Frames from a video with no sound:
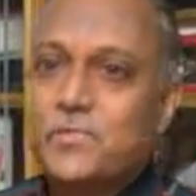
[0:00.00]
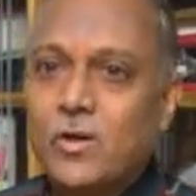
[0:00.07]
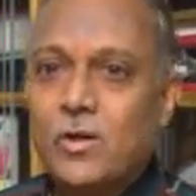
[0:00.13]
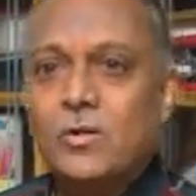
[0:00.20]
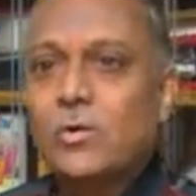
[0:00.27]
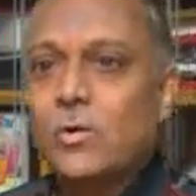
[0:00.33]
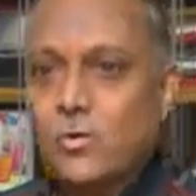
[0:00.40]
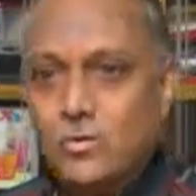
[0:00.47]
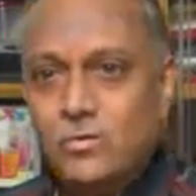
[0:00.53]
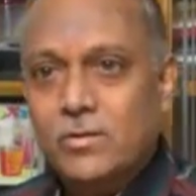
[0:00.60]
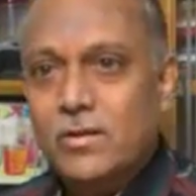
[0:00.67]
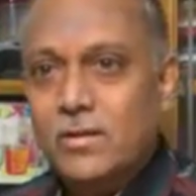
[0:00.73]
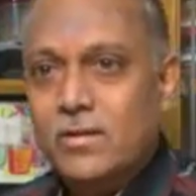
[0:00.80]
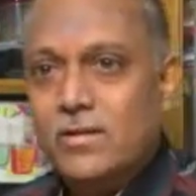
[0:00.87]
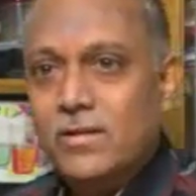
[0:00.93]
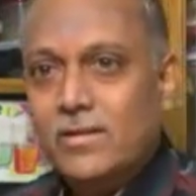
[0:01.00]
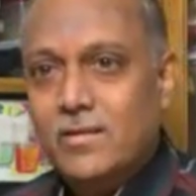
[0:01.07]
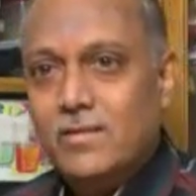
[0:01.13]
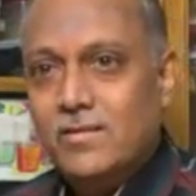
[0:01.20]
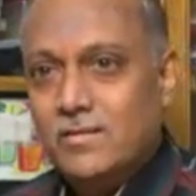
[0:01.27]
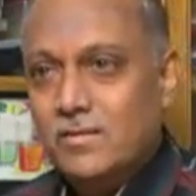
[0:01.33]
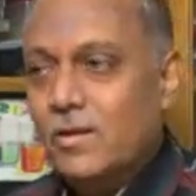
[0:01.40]
Although
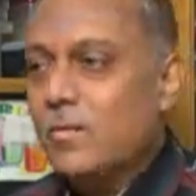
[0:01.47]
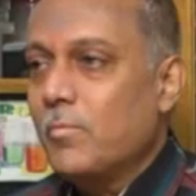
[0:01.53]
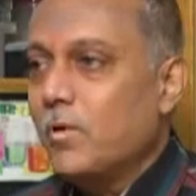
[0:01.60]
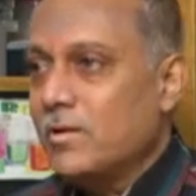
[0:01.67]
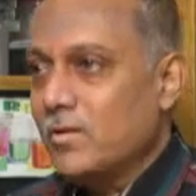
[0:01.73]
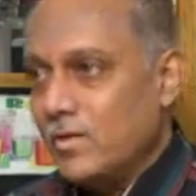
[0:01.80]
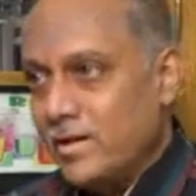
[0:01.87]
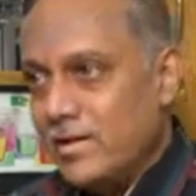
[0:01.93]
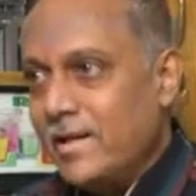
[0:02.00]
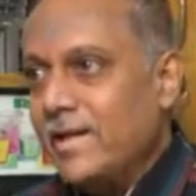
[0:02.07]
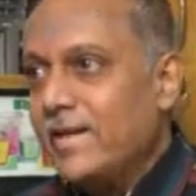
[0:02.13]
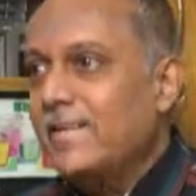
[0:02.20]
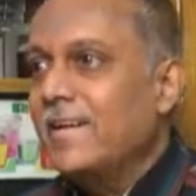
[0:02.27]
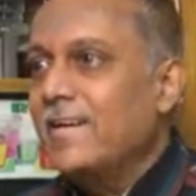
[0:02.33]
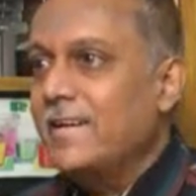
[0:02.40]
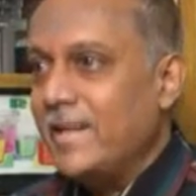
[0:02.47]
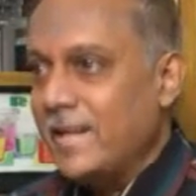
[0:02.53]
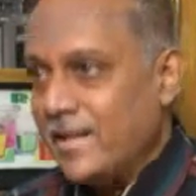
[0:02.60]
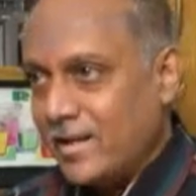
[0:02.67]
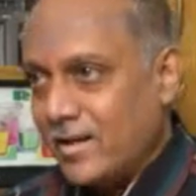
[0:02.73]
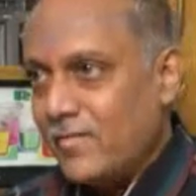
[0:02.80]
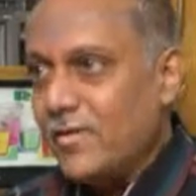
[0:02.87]
you are both earning and can
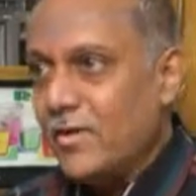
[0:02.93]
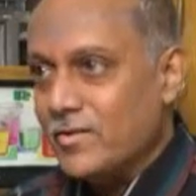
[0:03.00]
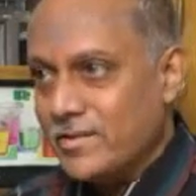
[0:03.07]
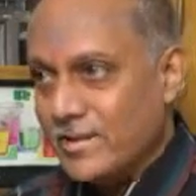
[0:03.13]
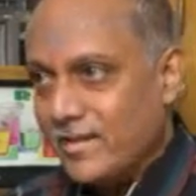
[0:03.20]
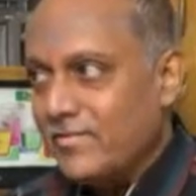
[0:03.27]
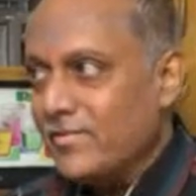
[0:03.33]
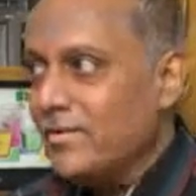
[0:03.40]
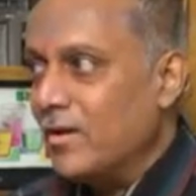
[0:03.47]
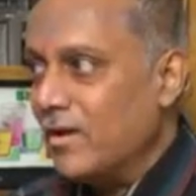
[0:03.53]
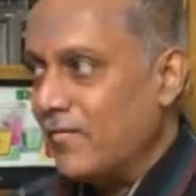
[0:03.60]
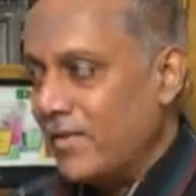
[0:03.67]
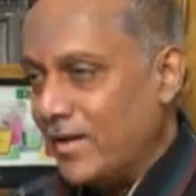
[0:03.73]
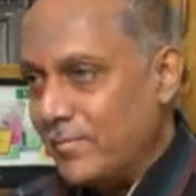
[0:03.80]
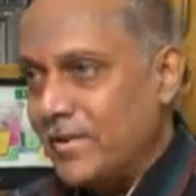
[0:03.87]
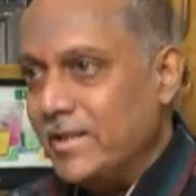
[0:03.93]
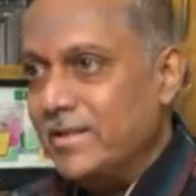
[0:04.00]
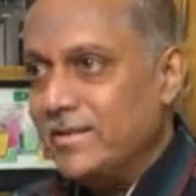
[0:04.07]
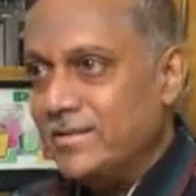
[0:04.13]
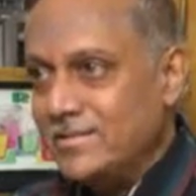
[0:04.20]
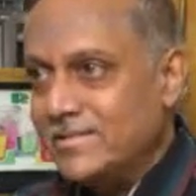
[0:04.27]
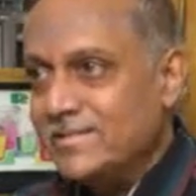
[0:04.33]
take care of yourself in your
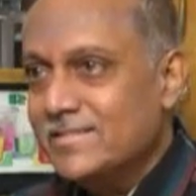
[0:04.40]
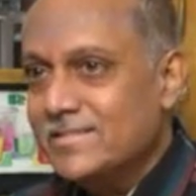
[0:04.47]
family,